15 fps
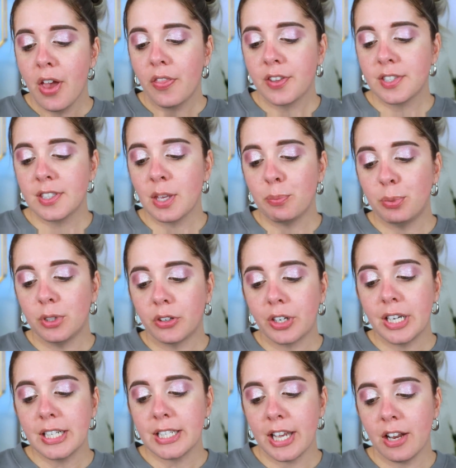This is a
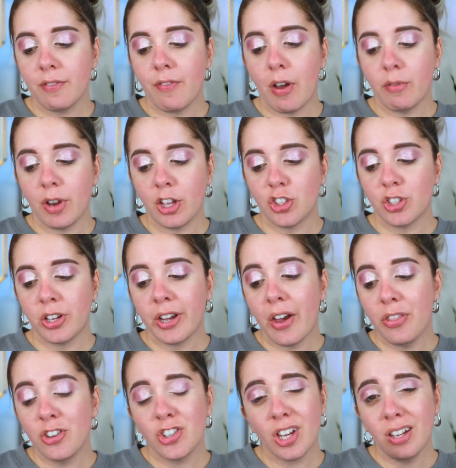blurring tint foundation. I
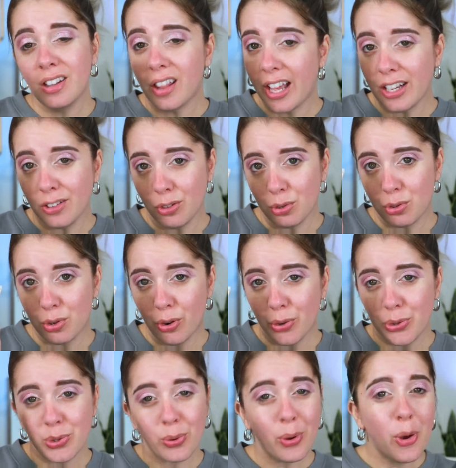got the shade Light
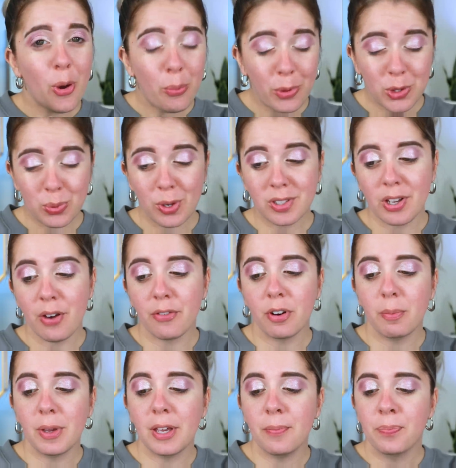Neutral, so I hope this works out
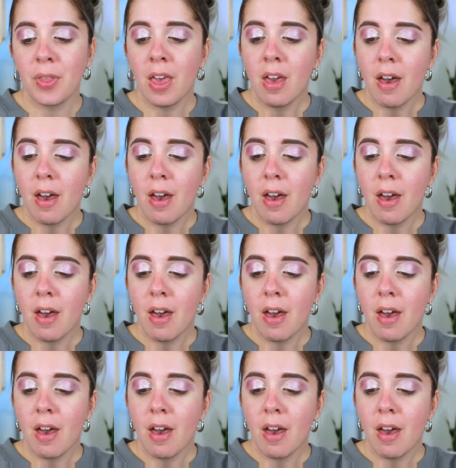for me.